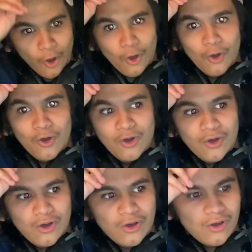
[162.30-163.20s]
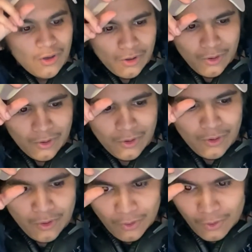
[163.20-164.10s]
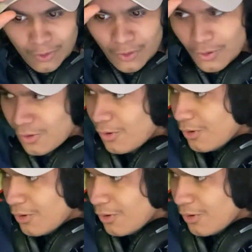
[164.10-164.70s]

No one is speaking in this clip.